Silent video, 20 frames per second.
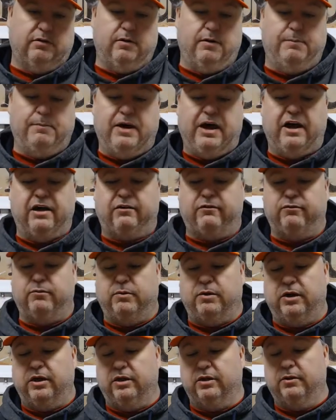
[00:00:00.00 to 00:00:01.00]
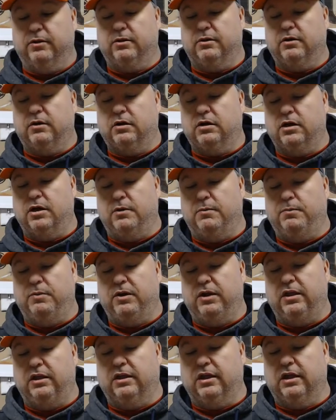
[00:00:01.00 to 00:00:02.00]
box from another
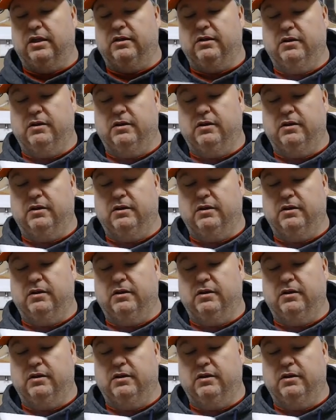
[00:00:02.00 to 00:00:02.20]
company that